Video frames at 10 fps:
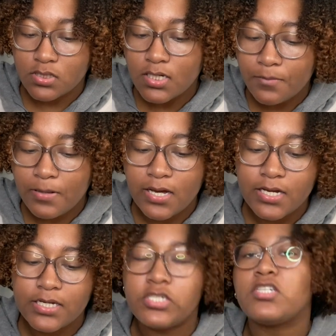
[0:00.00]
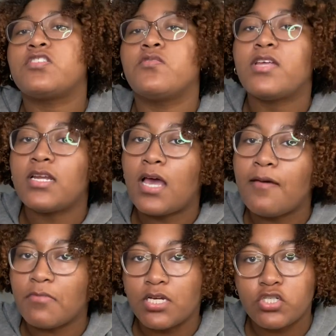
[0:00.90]
to apply it just so that I
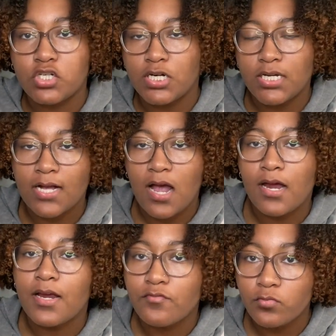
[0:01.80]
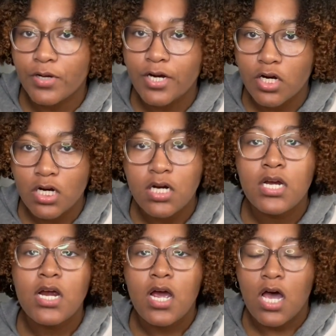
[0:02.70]
made sure it got everywhere
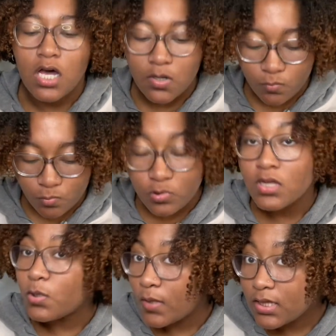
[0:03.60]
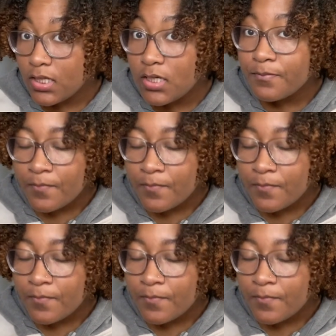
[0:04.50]
really quickly.